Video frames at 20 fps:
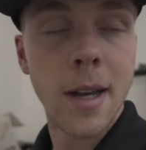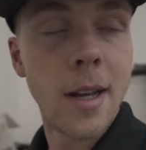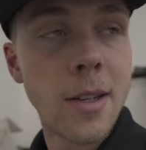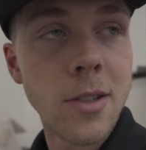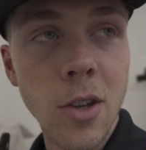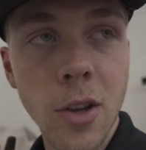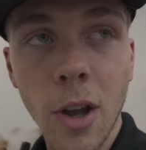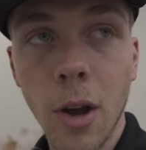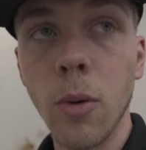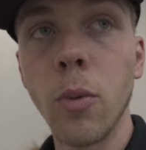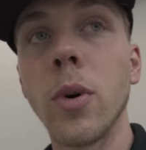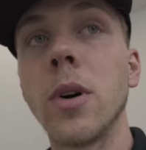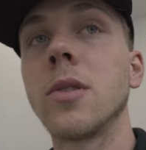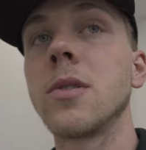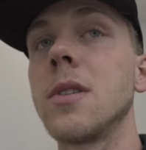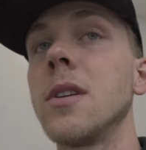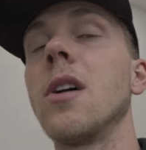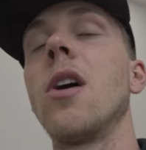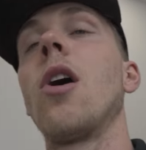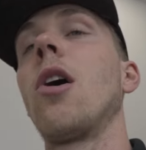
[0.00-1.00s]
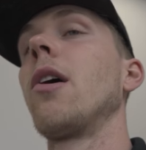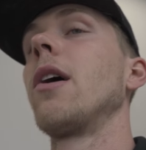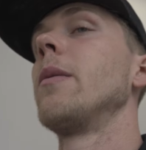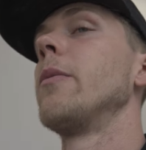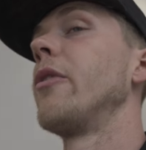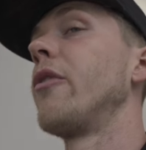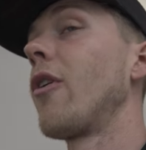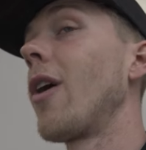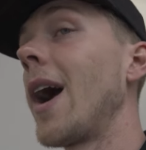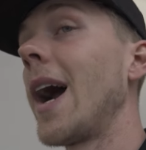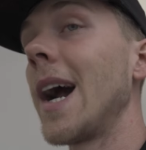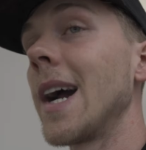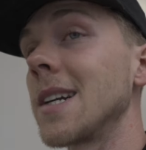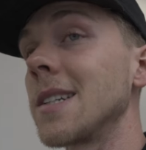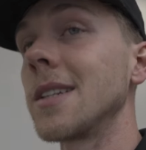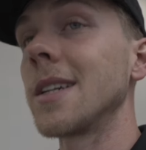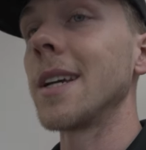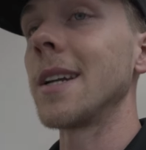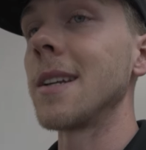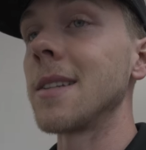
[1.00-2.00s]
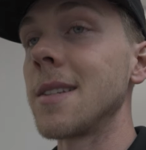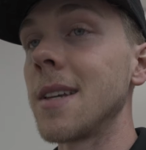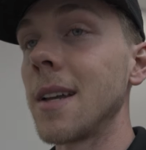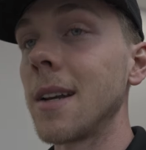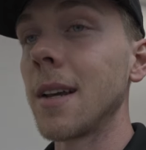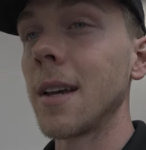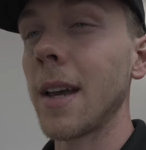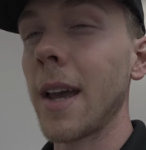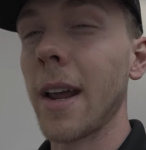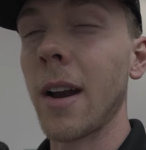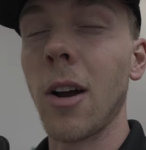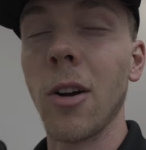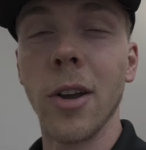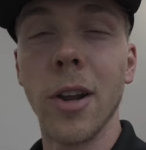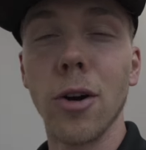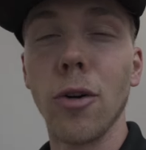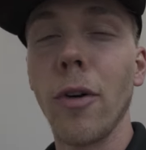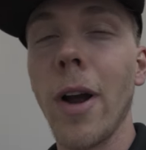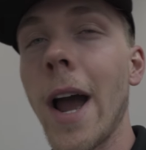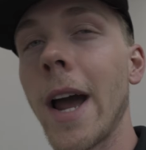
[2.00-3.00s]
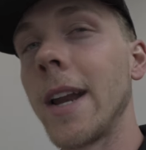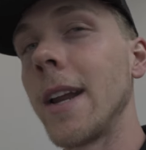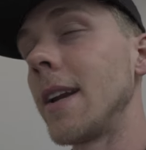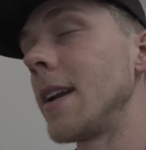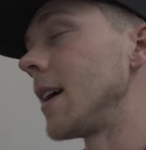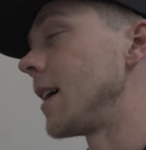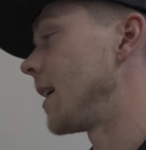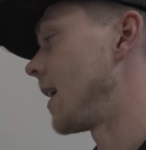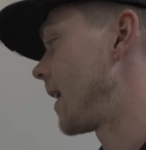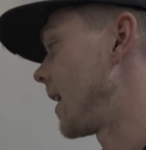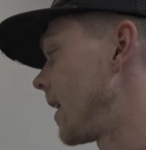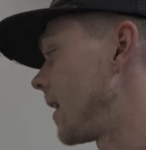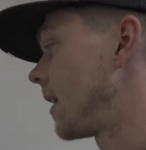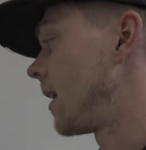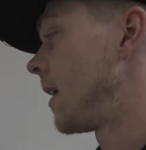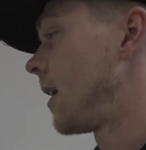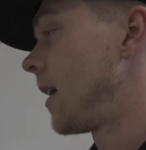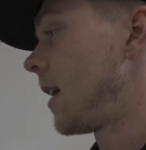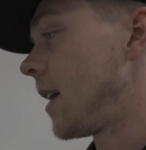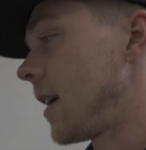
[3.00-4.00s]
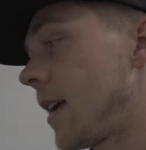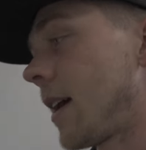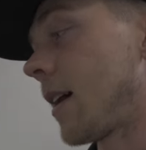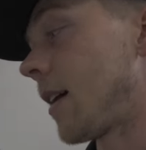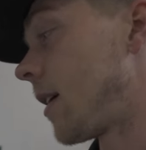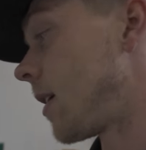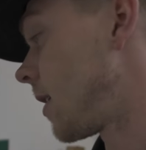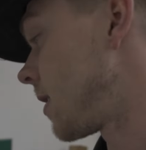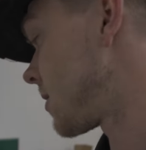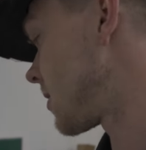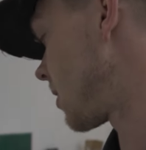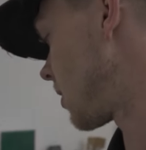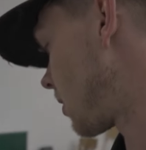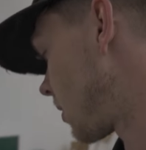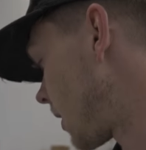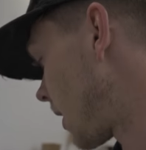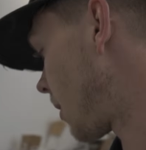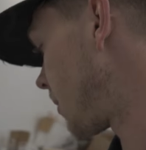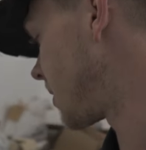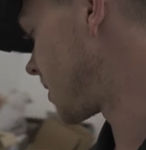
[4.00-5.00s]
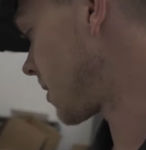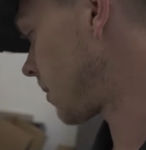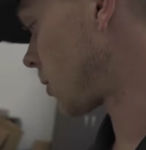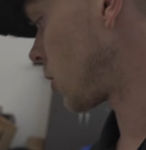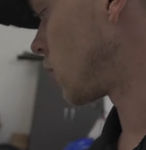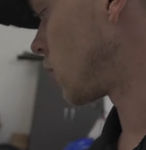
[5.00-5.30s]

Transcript: So y'all will see the R8 before I actually get to tint it, and I'll get a ride in it. And yeah, so that'll be some